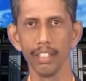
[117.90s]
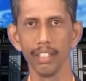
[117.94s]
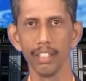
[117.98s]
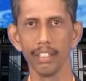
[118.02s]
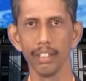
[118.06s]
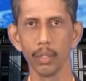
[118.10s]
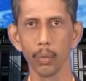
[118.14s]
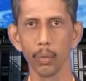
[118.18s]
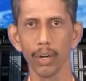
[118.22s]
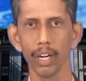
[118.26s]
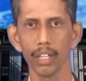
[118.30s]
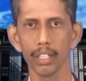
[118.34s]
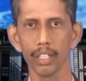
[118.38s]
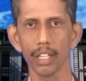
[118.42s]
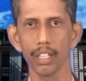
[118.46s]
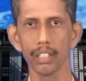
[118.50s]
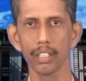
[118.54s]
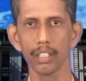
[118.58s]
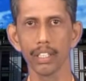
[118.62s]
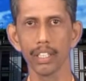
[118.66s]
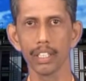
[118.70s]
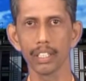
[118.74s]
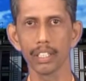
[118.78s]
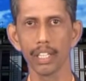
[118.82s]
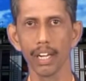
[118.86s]
The water
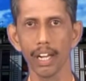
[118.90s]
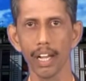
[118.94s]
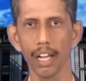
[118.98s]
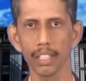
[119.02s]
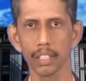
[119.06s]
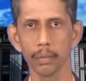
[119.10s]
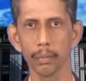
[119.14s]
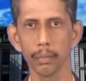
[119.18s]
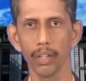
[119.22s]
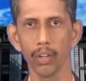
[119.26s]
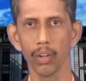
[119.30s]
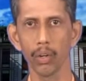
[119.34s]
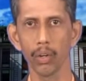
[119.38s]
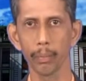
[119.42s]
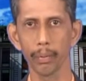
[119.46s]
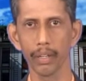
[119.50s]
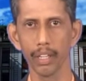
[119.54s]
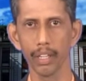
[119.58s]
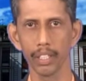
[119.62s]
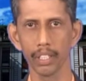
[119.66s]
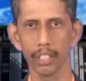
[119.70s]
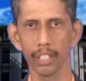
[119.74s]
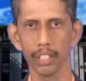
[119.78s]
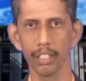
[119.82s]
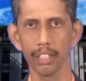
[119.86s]
that is lost by
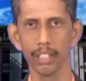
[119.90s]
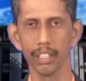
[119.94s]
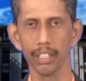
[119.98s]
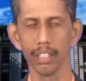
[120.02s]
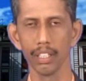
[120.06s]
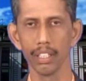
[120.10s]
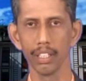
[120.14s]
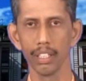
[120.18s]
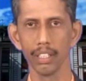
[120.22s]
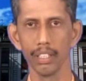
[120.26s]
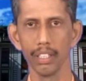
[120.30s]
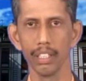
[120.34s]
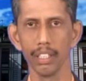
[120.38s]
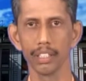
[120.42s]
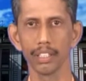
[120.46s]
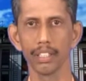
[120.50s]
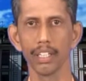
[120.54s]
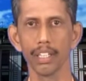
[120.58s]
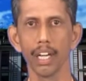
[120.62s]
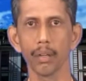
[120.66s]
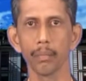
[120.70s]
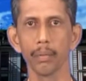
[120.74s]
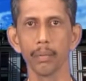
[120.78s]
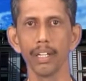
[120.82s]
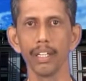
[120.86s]
evaporation is
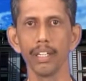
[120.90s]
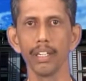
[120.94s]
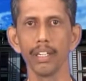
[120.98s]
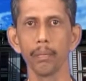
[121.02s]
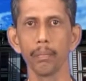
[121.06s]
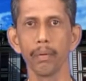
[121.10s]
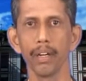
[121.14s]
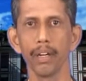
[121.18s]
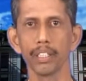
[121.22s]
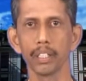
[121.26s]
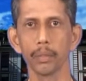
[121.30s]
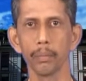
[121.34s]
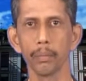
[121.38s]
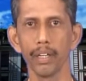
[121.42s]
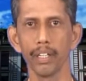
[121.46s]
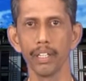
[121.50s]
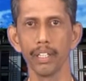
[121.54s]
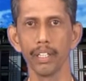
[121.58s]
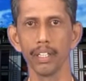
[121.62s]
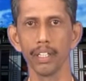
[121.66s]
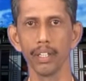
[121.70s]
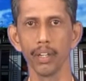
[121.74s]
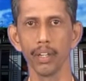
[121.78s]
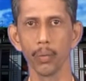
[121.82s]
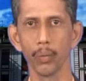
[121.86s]
normally replaced by
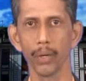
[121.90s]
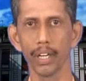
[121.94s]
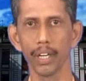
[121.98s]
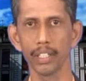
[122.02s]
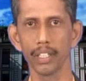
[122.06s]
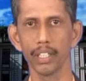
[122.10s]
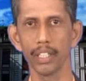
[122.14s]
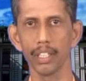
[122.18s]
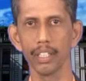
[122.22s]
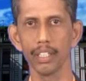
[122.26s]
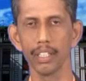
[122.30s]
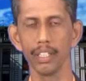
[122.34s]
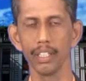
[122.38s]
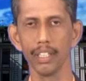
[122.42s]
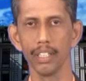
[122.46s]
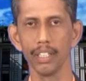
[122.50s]
water